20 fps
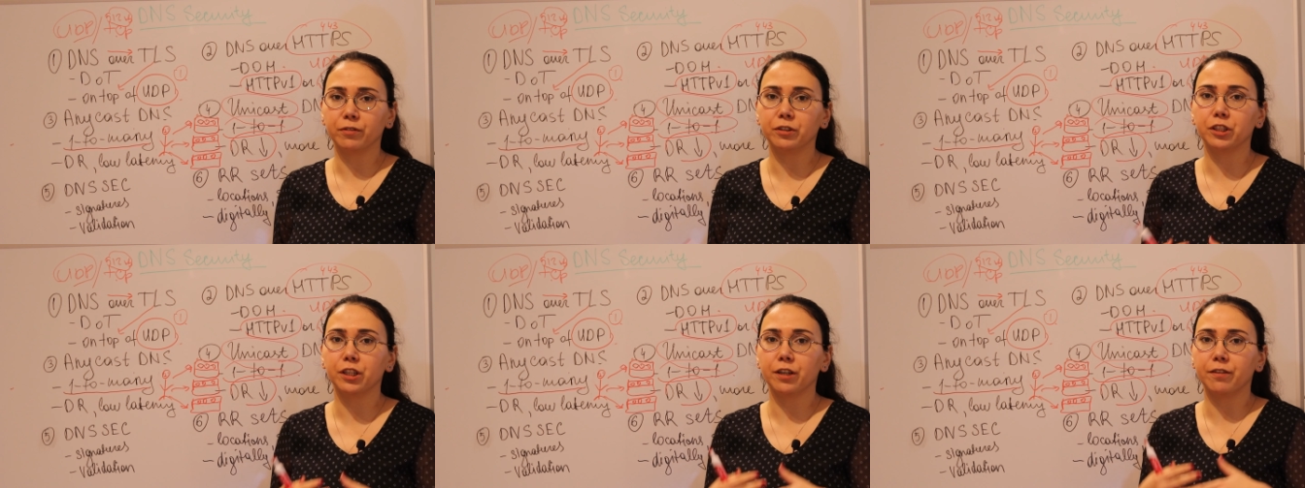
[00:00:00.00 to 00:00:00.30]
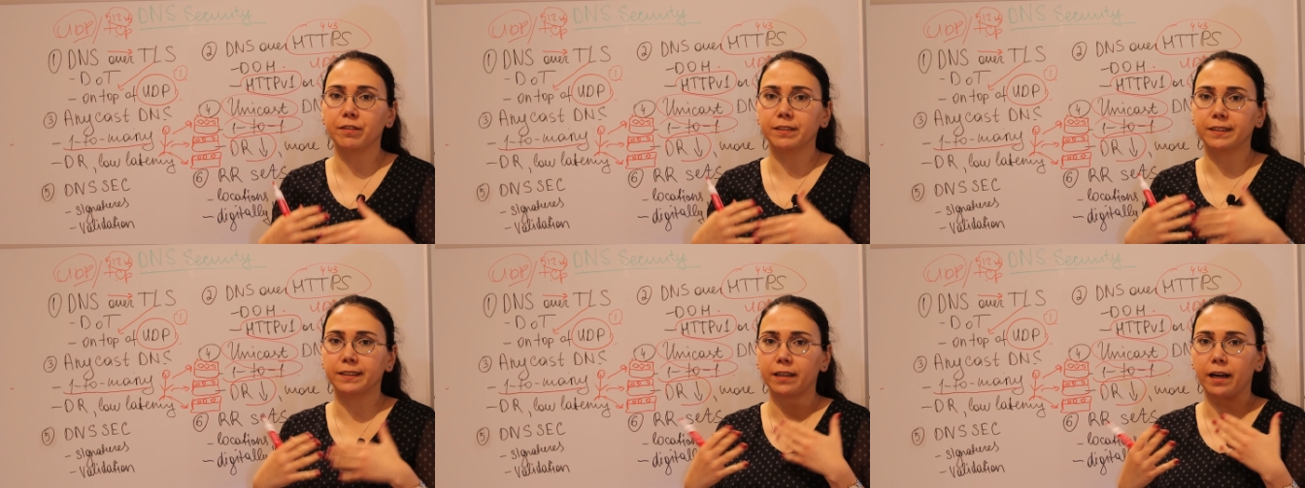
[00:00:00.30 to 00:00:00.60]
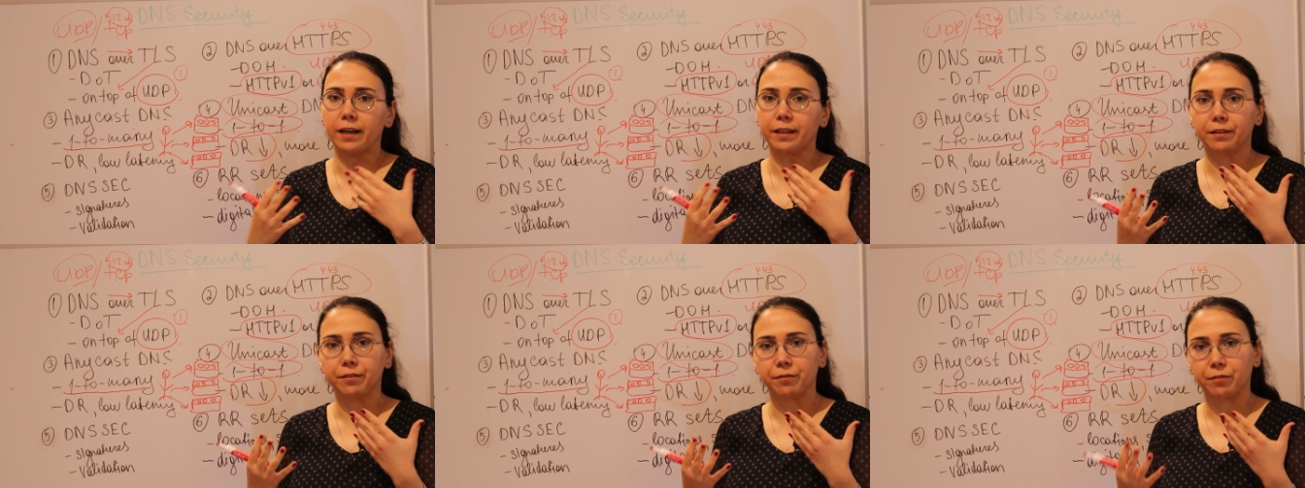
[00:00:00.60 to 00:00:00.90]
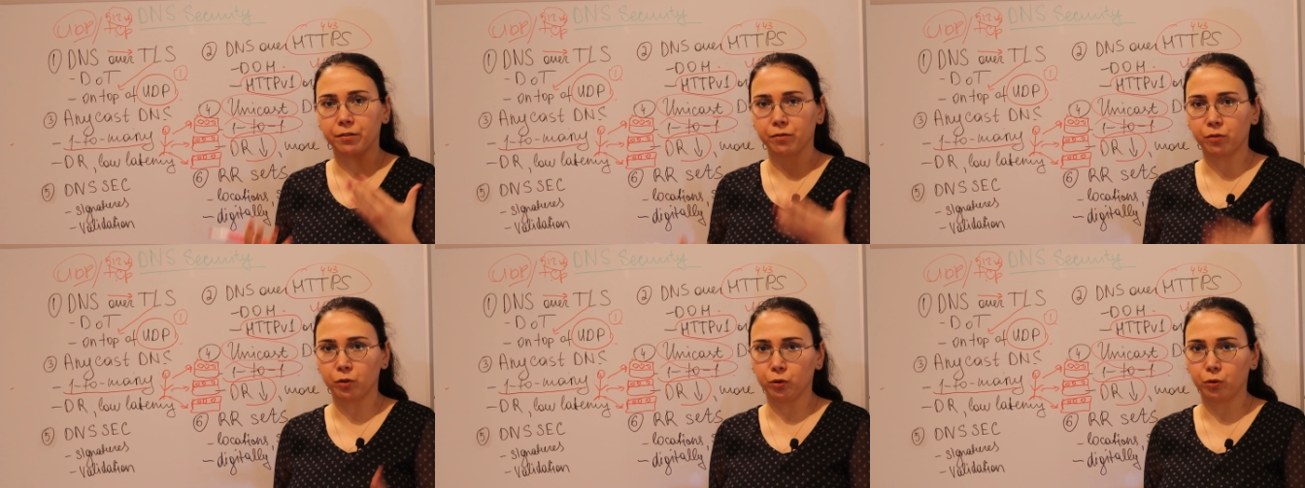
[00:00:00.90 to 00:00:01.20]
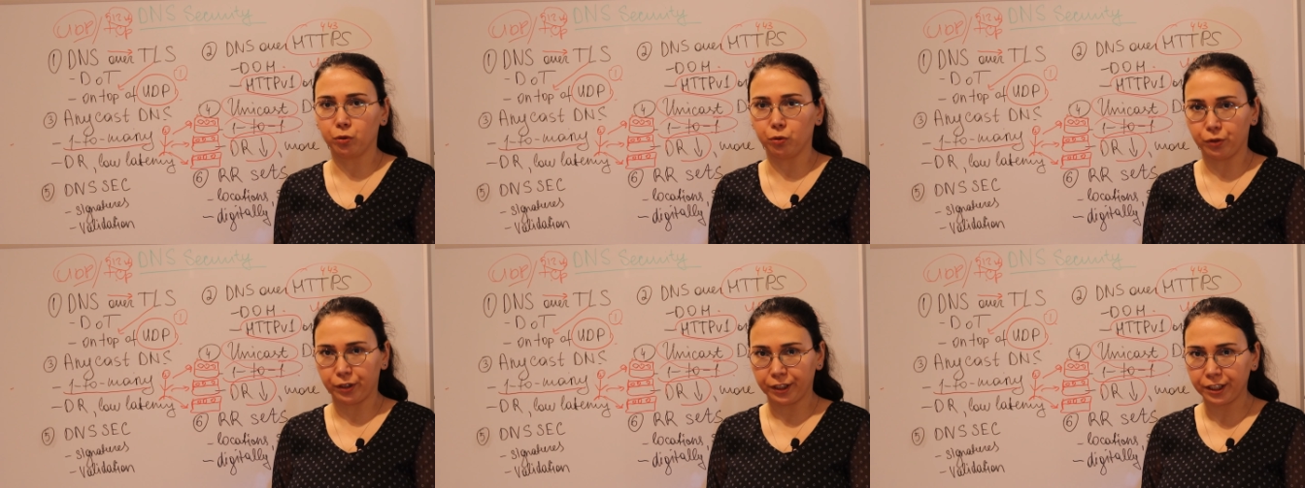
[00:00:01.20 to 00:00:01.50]
whichever site we
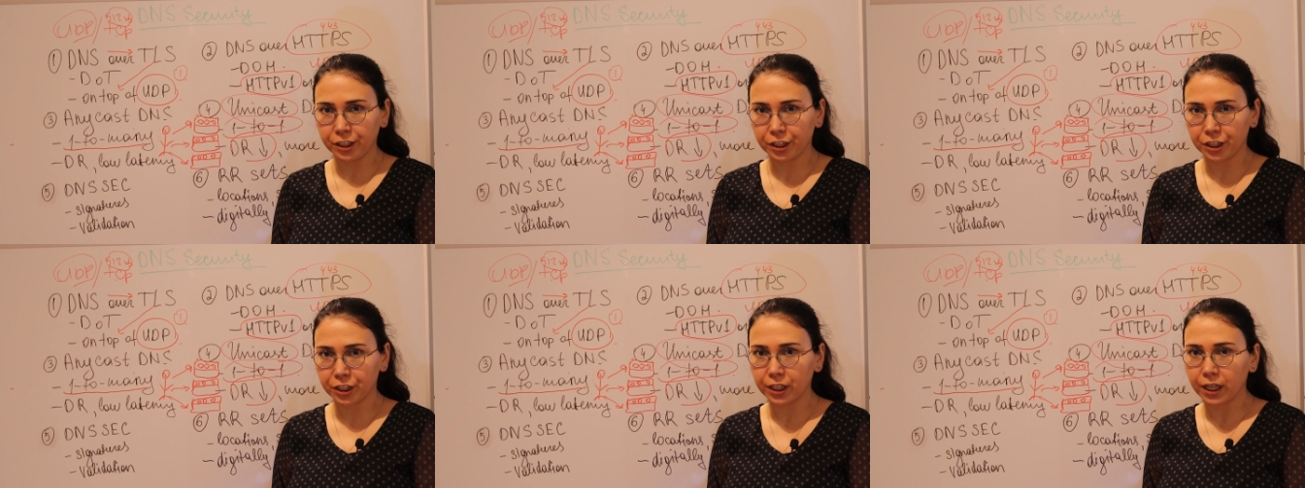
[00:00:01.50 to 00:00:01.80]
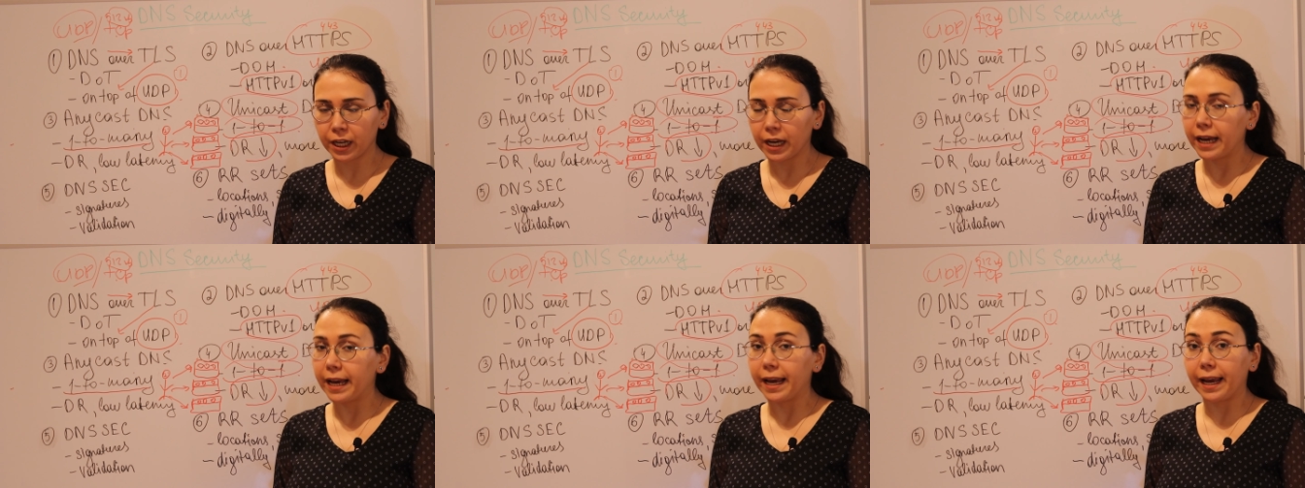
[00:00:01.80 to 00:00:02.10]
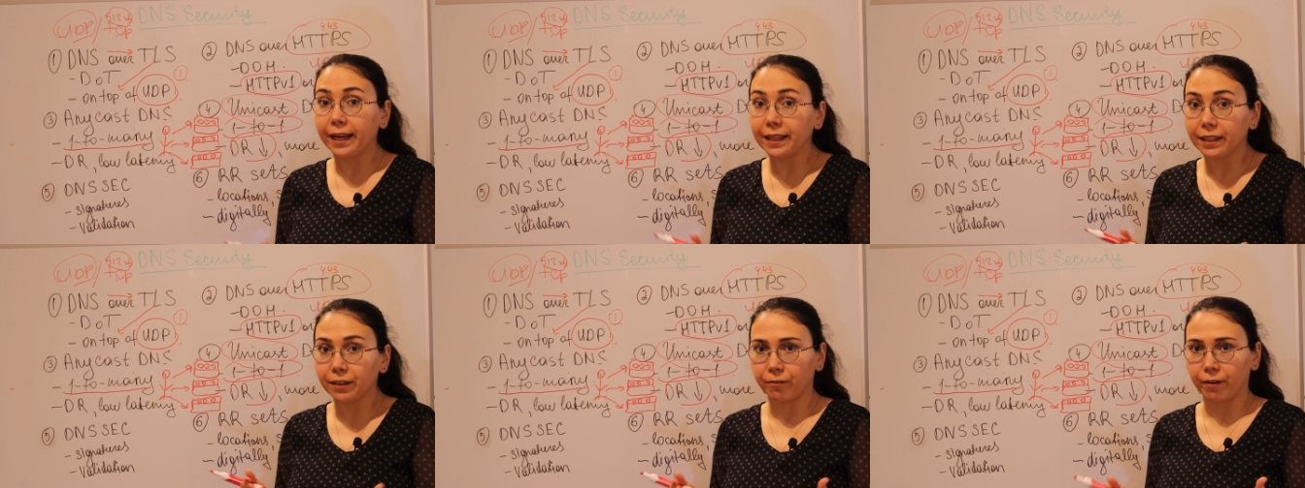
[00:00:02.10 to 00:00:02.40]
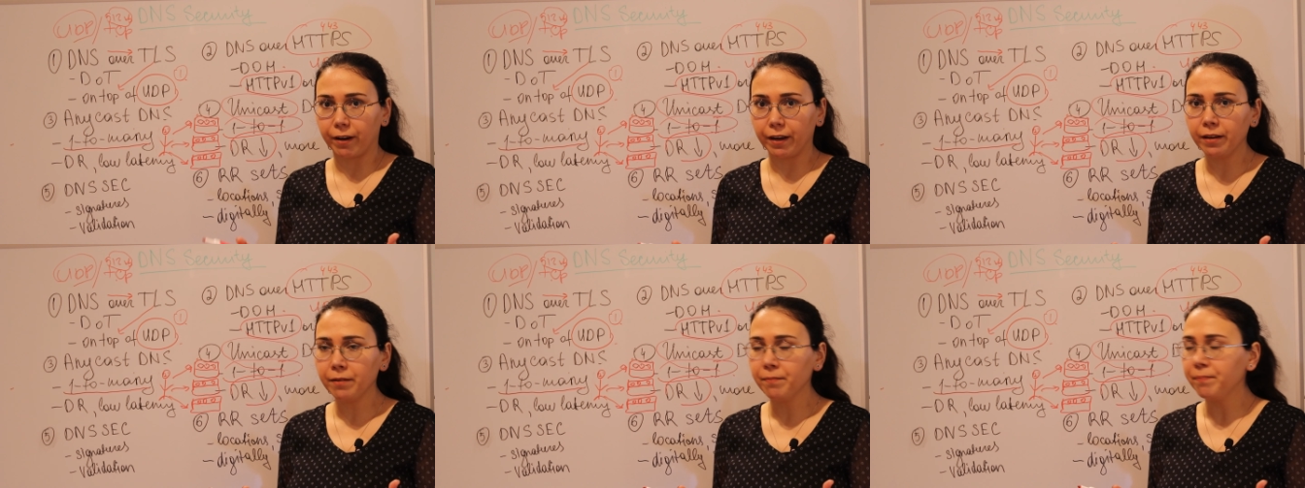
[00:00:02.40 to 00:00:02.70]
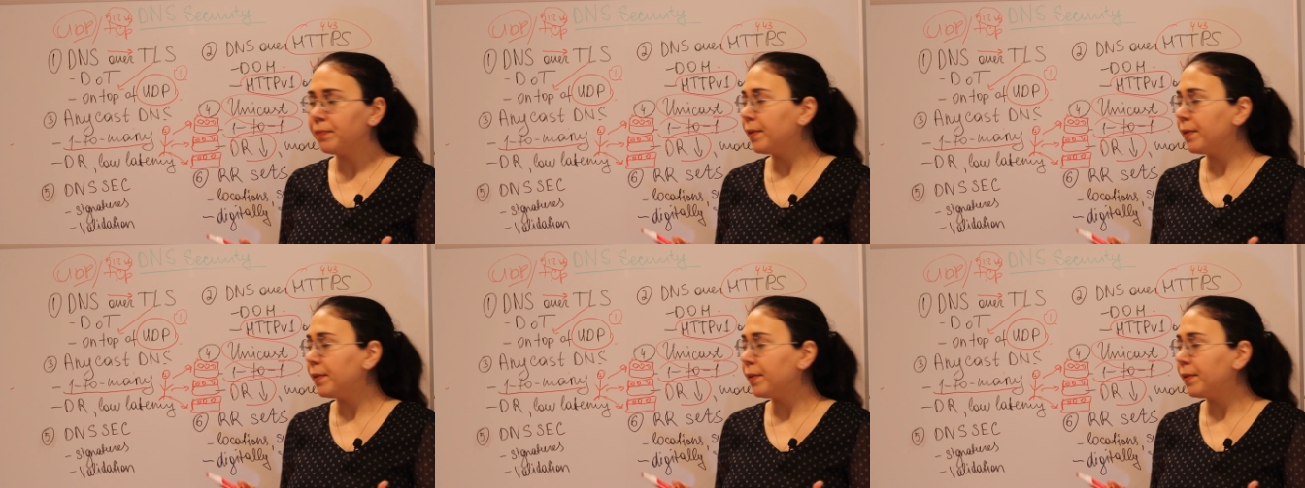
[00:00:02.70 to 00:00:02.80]
want to reach anyway.